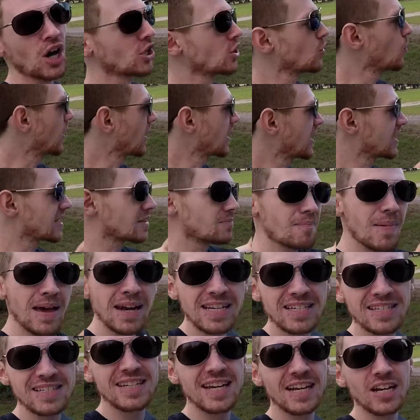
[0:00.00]
You want to get as
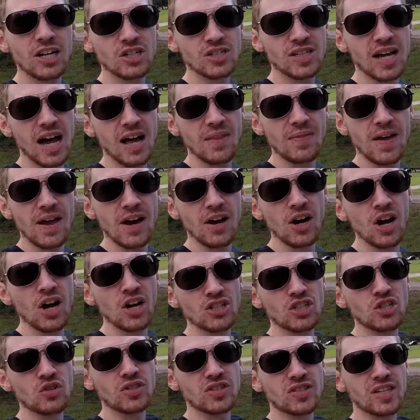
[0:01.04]
many stickers on there
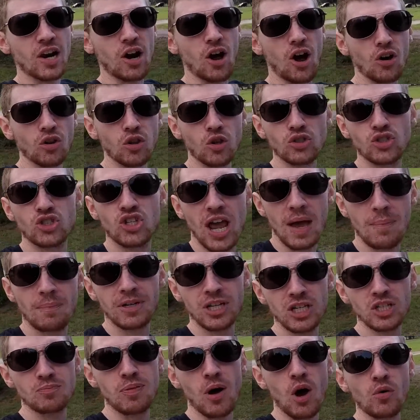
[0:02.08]
so you can set all those
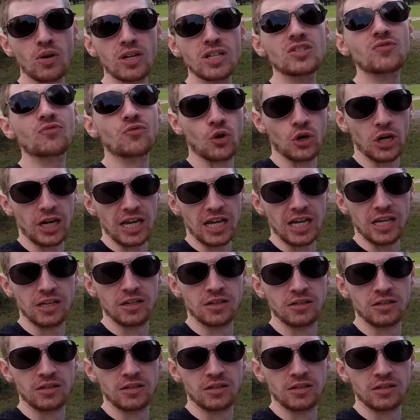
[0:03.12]
Japanese ponies free.